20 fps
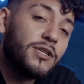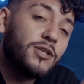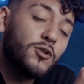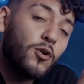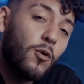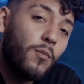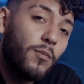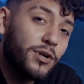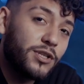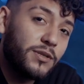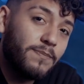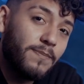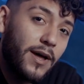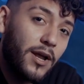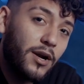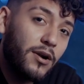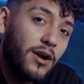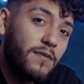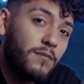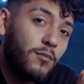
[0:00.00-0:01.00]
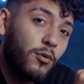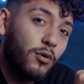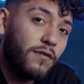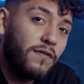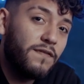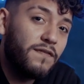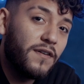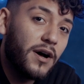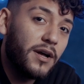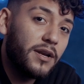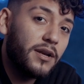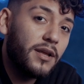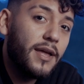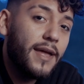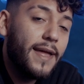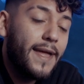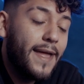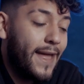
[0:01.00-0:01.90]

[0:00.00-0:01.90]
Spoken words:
so much better and more fun,